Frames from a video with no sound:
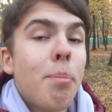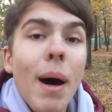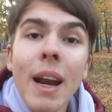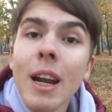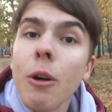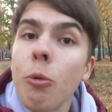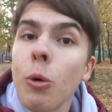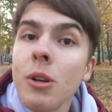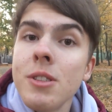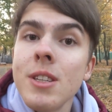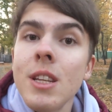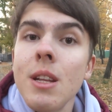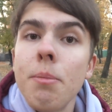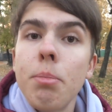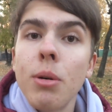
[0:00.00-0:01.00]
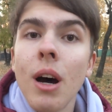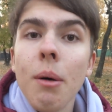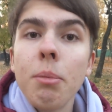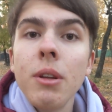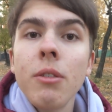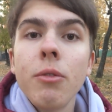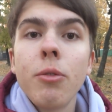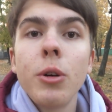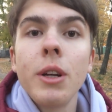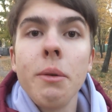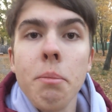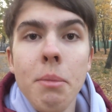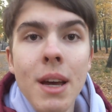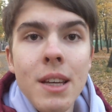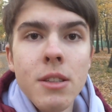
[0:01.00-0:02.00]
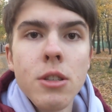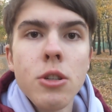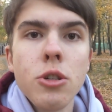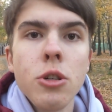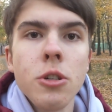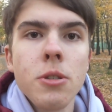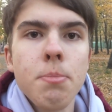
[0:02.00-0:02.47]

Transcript: but it wasn't a problem for the messenger